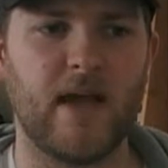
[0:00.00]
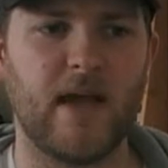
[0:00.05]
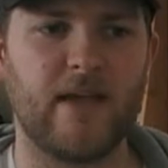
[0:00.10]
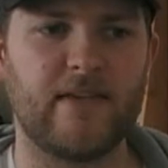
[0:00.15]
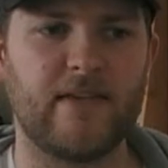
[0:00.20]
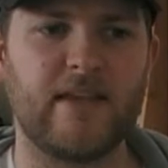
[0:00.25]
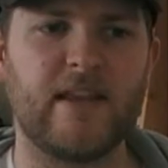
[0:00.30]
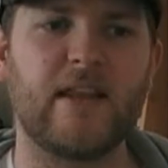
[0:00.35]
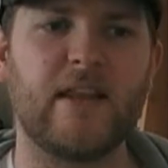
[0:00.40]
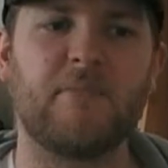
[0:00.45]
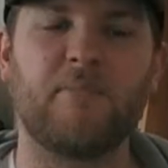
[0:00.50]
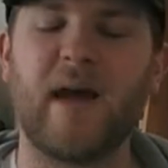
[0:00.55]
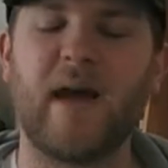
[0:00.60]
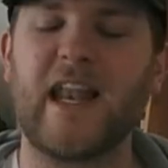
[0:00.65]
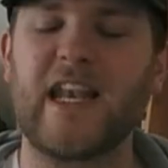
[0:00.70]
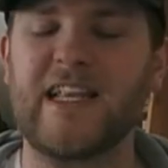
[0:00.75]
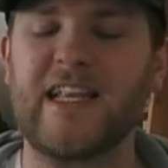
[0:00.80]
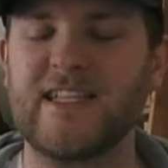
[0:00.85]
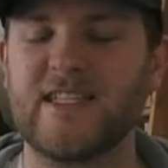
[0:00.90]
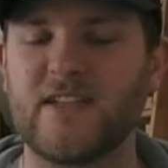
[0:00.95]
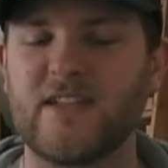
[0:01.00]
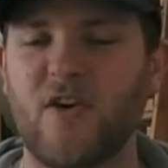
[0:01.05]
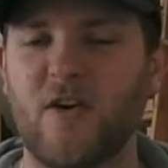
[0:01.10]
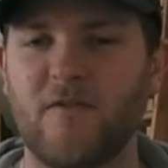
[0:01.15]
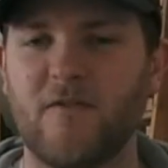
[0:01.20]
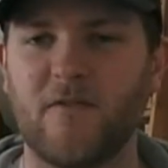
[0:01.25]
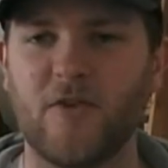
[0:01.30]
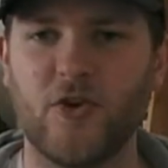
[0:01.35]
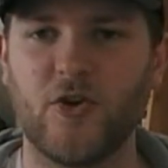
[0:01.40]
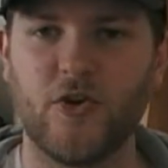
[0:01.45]
as they didn't balance
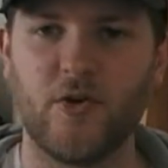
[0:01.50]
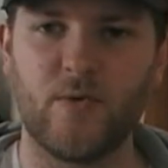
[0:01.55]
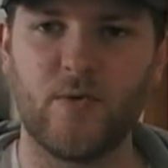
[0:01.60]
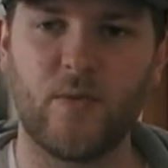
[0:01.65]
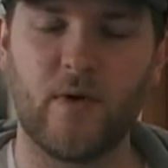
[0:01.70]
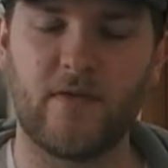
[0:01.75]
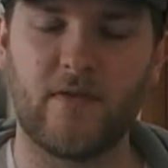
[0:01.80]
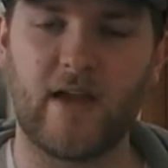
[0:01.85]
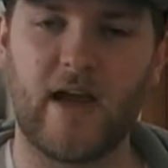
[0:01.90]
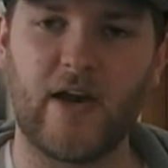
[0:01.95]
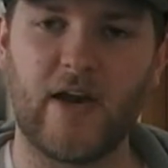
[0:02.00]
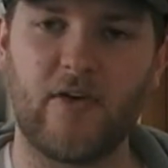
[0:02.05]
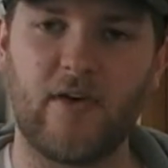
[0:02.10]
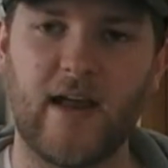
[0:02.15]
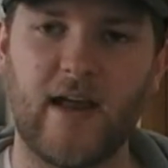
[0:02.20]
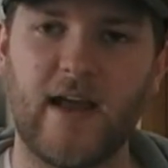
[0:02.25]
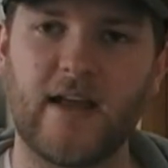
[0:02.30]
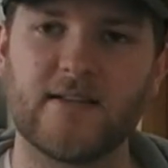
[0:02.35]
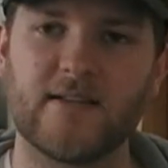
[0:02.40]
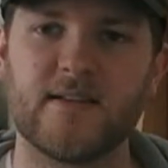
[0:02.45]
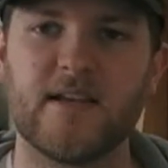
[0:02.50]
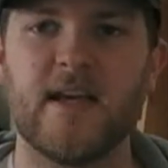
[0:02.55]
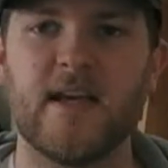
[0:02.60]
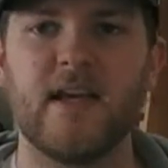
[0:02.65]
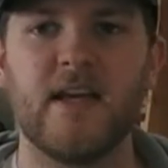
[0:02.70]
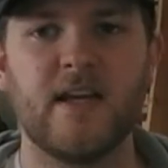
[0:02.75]
off good with the Iron Hands.